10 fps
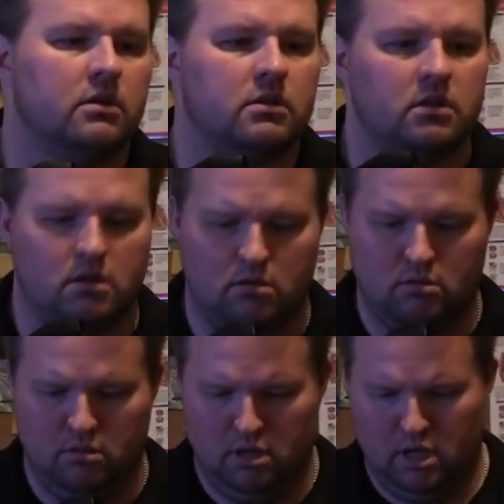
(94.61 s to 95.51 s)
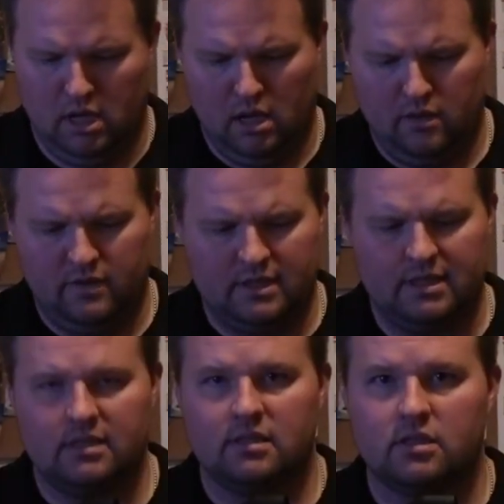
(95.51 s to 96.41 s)
So
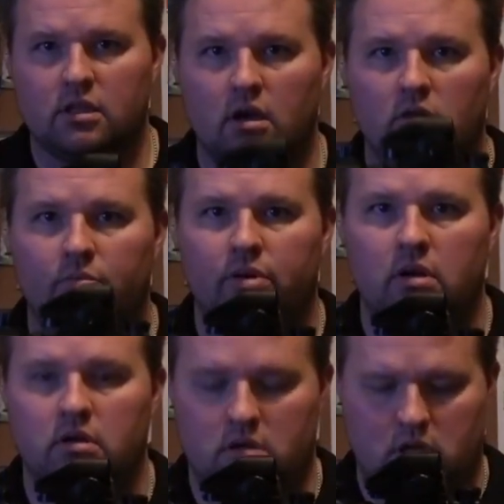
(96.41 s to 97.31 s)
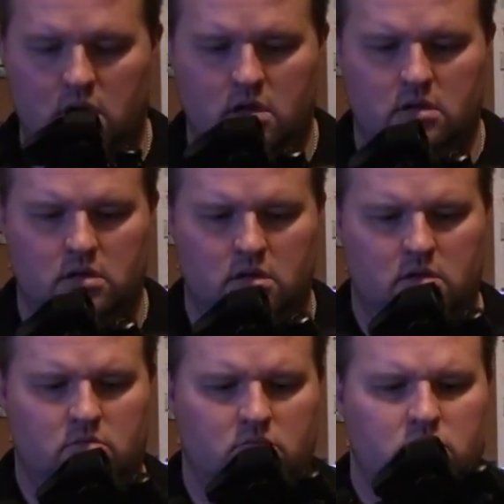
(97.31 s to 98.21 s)
this is the scope and
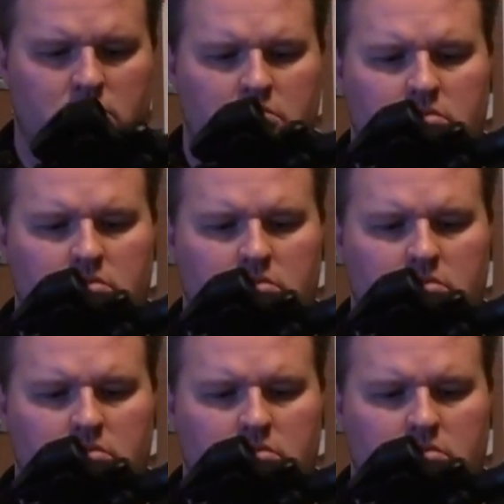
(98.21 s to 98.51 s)
um,